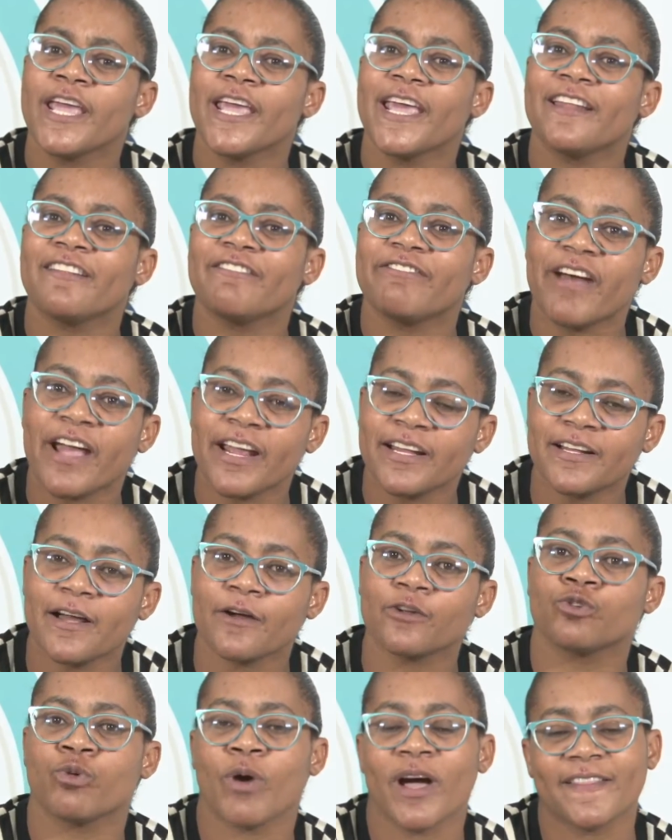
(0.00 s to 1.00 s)
and find
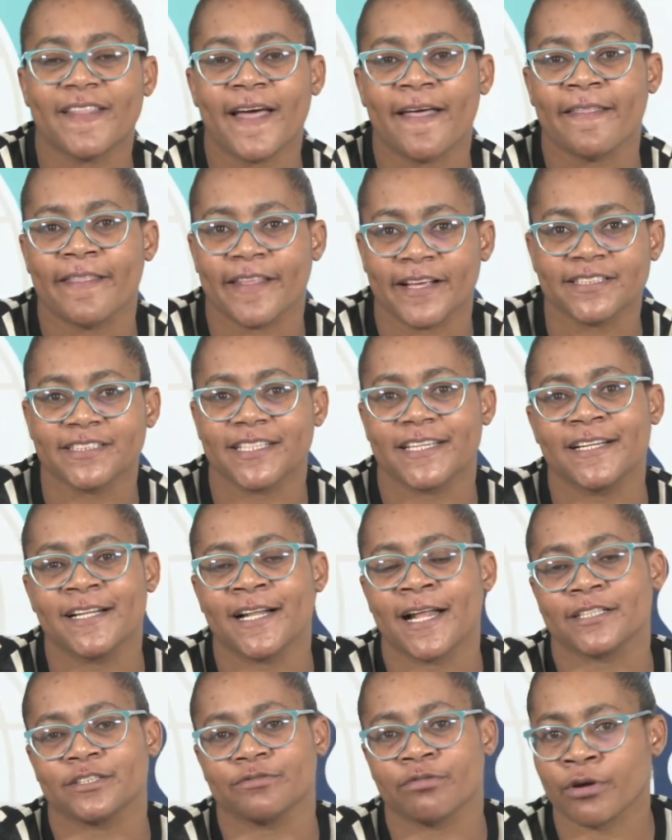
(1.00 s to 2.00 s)
out what are this
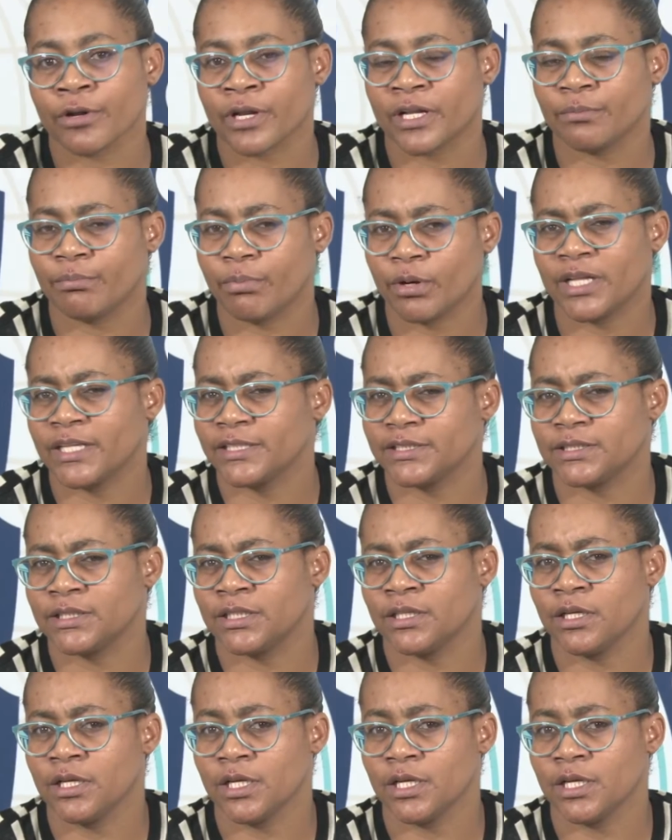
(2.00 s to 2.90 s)
Hitler's foreign policy.